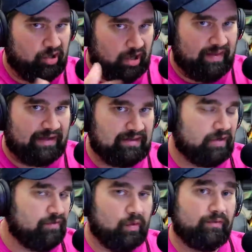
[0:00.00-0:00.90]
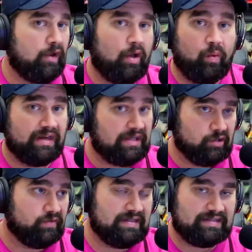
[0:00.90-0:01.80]
put it all out there. Even though we all want to
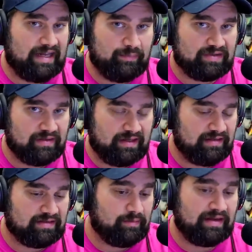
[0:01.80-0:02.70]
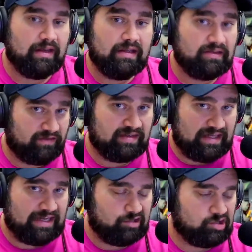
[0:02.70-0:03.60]
hear these tapes and things to make to, to
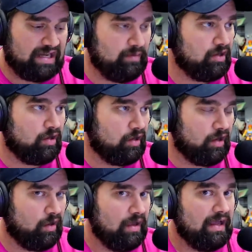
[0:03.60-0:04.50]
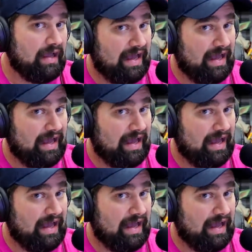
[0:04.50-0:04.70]
catch Jamie. No, no, no, no.